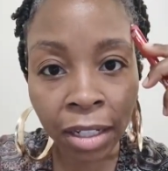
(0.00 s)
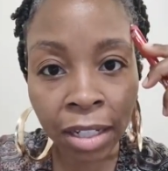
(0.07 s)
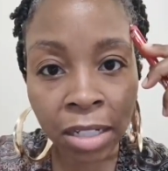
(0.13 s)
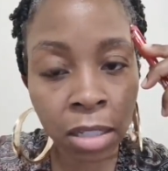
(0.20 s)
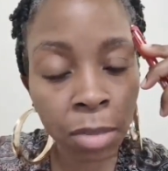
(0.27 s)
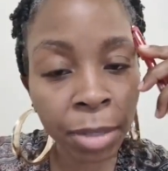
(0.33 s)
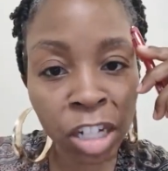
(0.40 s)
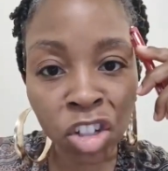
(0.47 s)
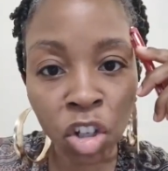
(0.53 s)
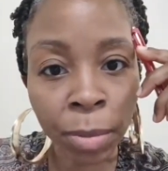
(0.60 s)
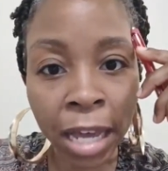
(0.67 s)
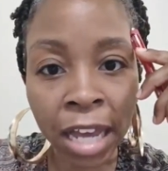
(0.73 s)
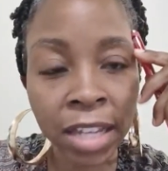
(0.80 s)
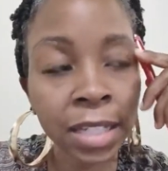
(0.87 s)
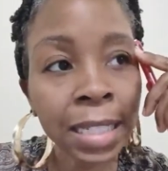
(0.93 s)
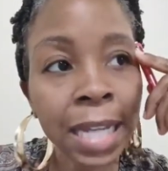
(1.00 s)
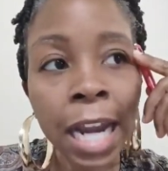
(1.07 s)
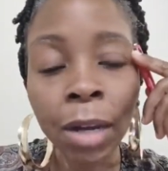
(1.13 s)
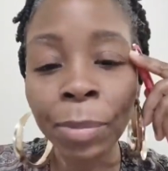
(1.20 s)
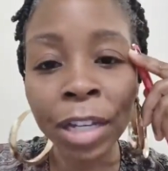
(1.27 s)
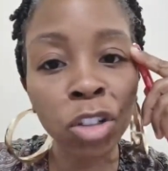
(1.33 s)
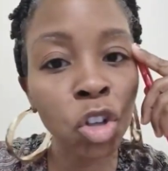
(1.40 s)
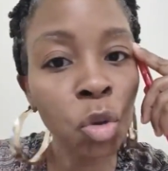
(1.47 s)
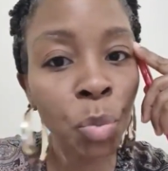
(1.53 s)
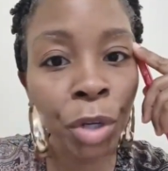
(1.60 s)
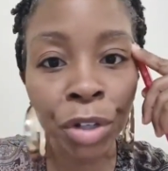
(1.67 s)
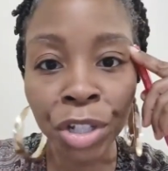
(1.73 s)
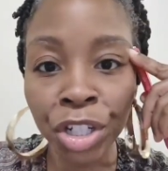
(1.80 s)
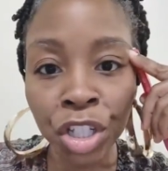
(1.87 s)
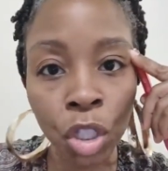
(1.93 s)
It's about your mind. It's not about you
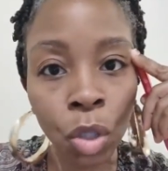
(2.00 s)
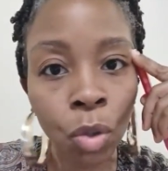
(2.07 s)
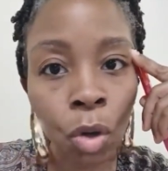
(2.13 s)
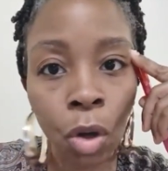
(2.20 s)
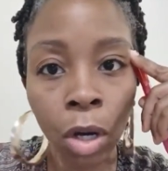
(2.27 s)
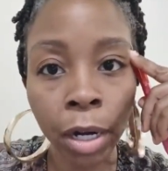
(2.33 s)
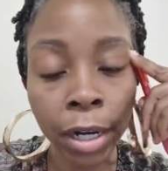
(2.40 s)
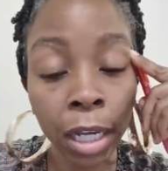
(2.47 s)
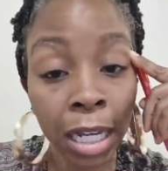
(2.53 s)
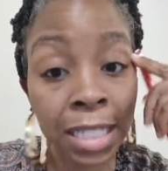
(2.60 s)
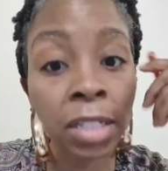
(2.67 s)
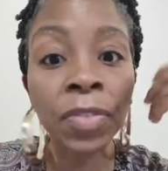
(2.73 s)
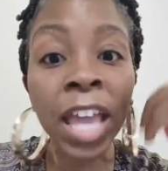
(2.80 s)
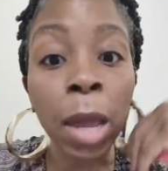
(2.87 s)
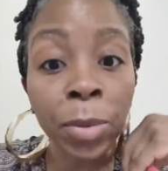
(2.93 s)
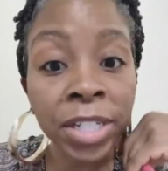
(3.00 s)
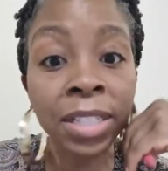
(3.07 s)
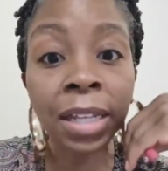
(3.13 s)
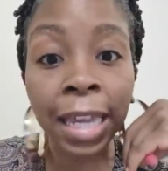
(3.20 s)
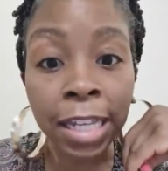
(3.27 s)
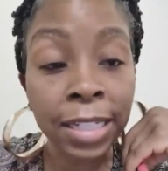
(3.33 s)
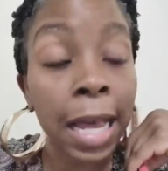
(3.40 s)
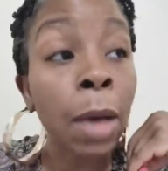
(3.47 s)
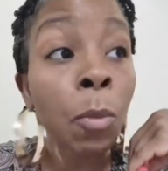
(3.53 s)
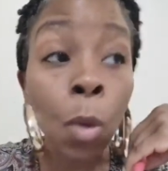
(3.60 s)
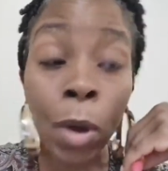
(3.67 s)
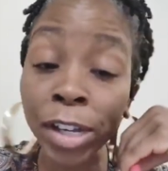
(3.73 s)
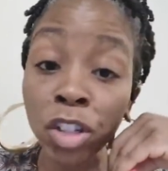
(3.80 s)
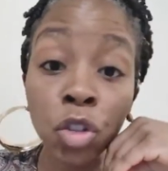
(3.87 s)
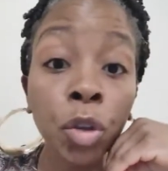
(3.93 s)
working so hard. Because if that was the case, I'm
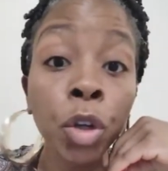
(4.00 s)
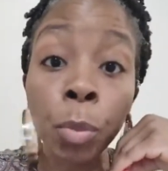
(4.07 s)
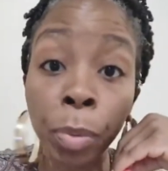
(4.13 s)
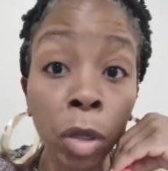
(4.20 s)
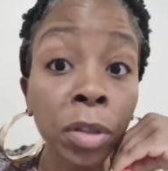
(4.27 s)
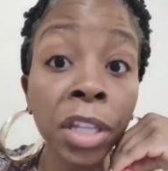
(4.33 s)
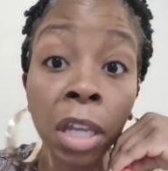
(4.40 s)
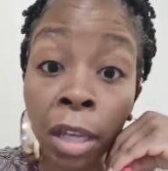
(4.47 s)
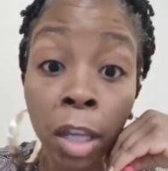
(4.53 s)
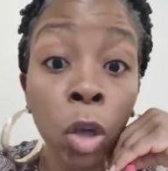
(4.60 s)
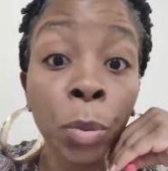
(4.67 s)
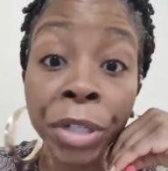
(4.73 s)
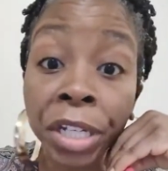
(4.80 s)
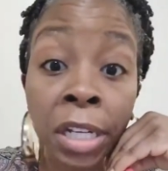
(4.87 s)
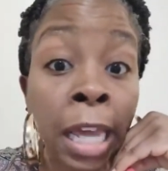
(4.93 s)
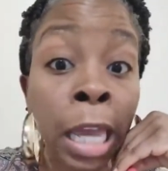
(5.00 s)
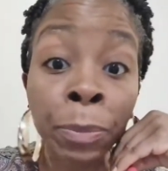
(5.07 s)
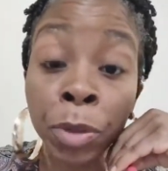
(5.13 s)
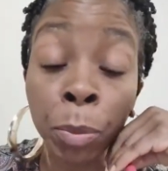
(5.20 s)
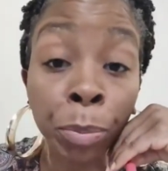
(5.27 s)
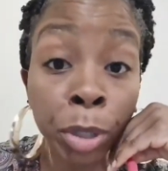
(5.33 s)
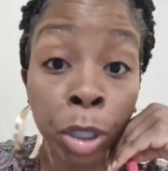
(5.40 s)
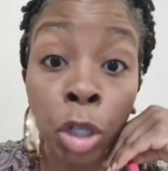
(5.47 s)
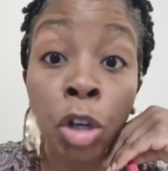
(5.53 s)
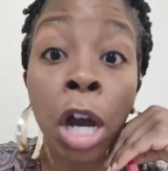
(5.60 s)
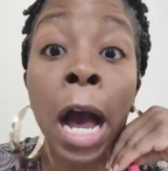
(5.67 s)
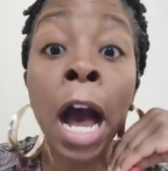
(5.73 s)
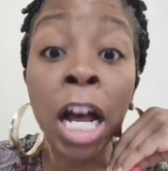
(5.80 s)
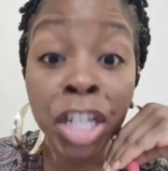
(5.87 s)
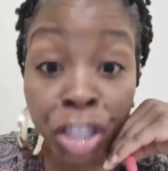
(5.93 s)
quite sure Napoleon Hill would have named the book
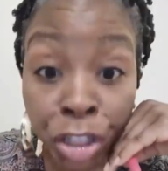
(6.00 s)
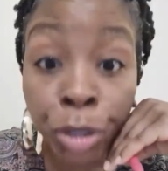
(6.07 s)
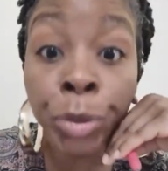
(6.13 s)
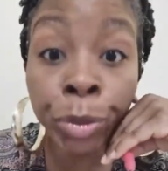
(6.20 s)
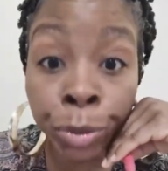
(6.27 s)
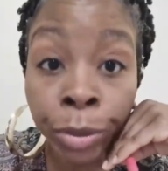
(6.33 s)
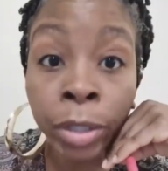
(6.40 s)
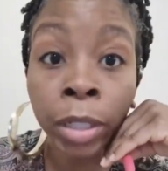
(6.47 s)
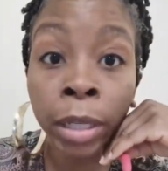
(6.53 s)
Hustle,